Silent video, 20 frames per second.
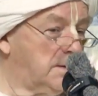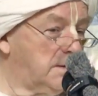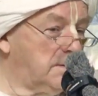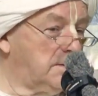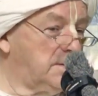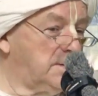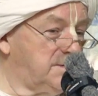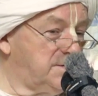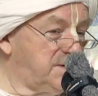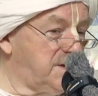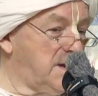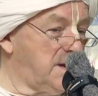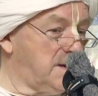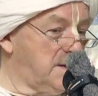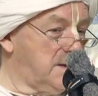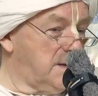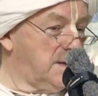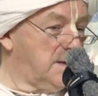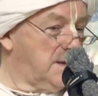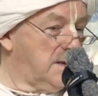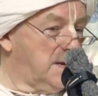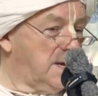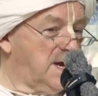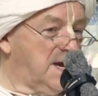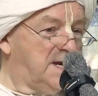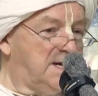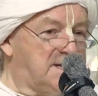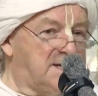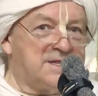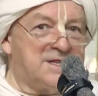You understand?
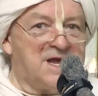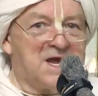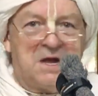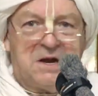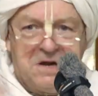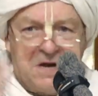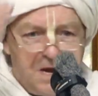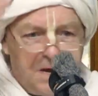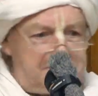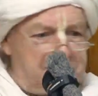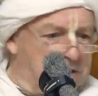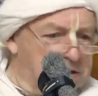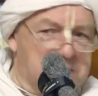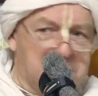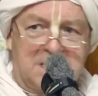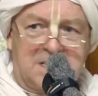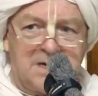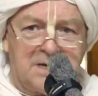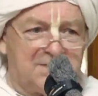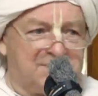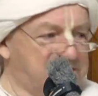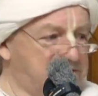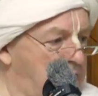He didn't think, now I'm going to curse